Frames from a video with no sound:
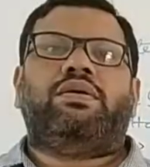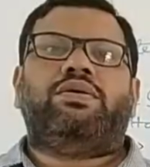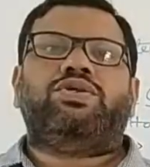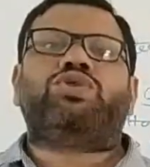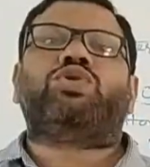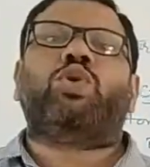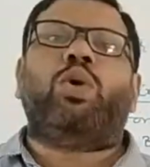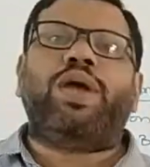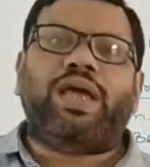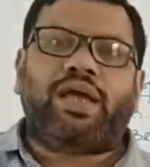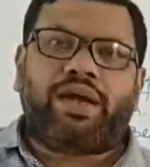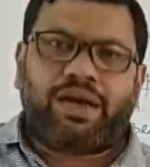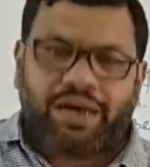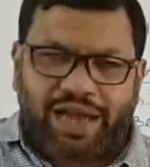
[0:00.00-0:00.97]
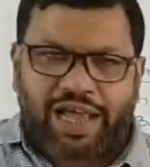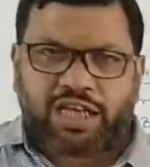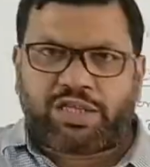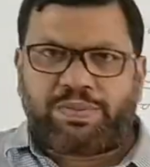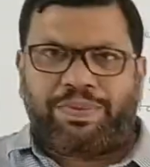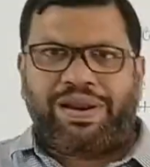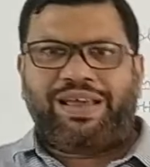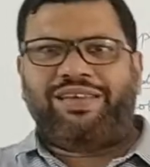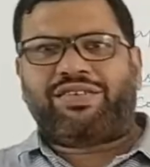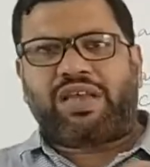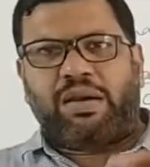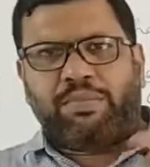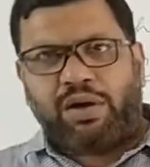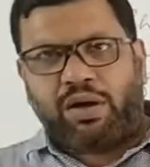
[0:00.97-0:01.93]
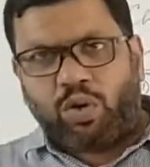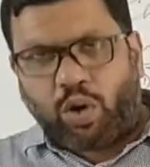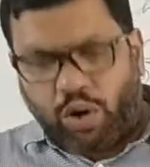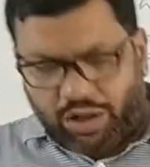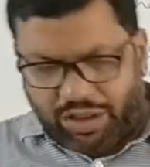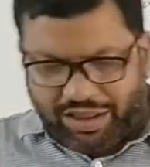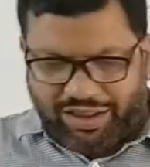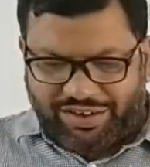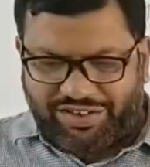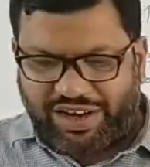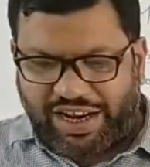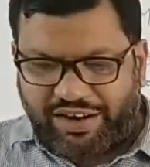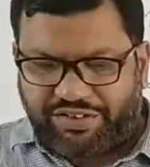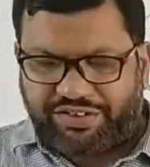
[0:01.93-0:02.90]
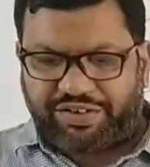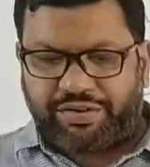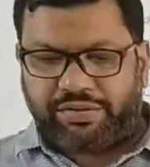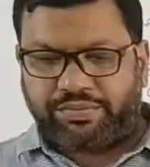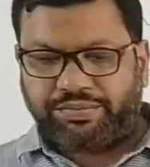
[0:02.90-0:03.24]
sowing takes place among all the states.